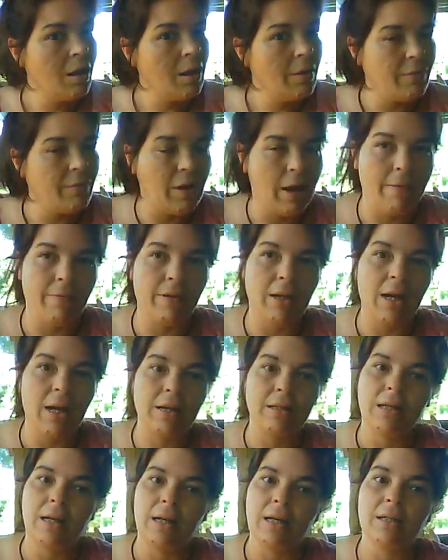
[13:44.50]
If you have any
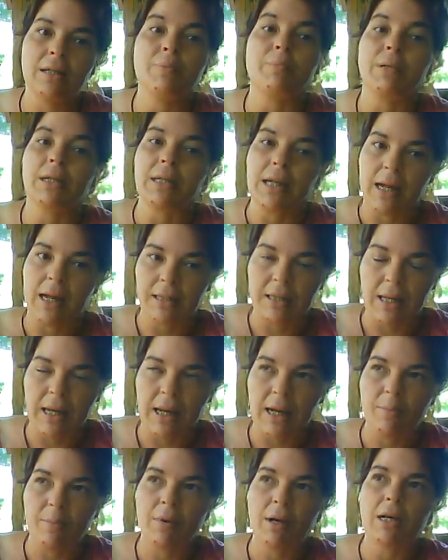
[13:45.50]
ideas besides the
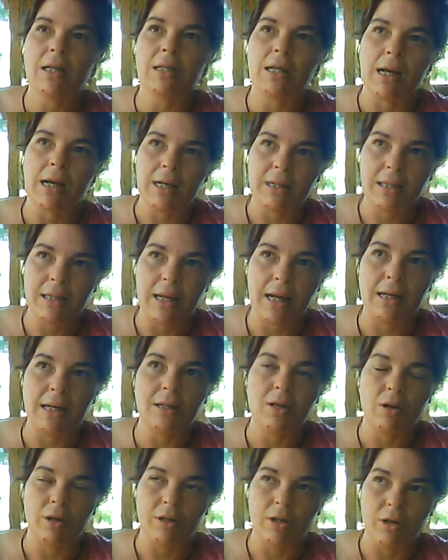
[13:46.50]
enema, because like I said,
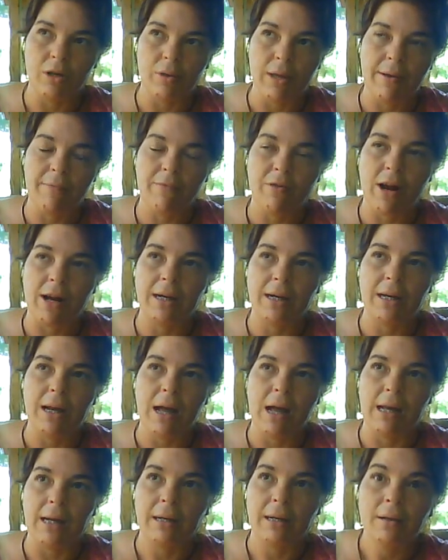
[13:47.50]
he's going to do that Friday
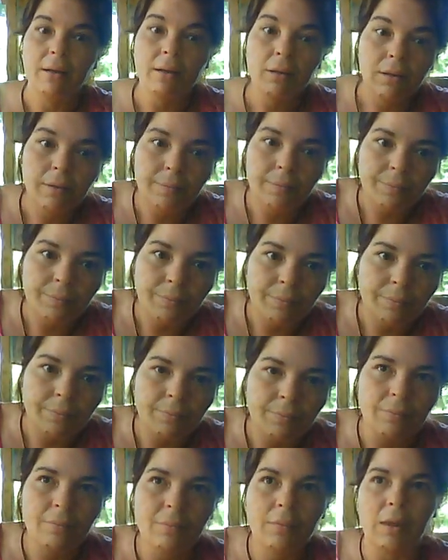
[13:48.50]
night.
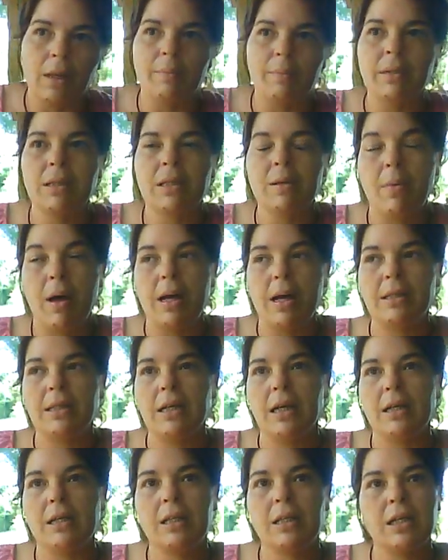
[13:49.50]
Give me some
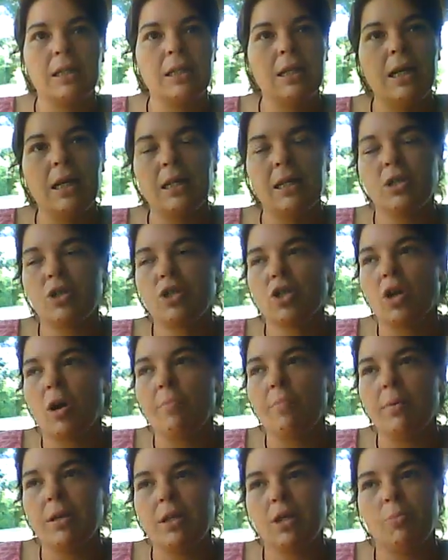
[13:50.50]
ideas, because he is so
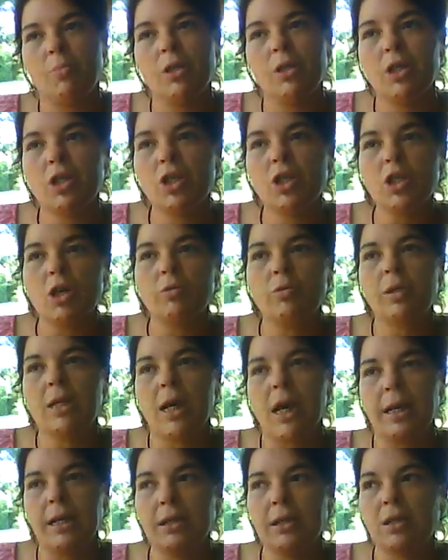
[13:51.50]
miserable and so
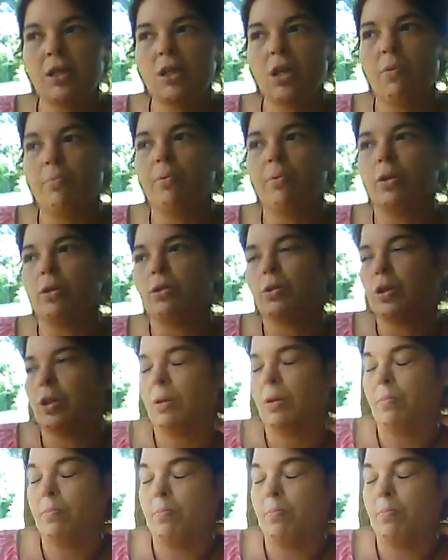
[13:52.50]
tight and so bulged.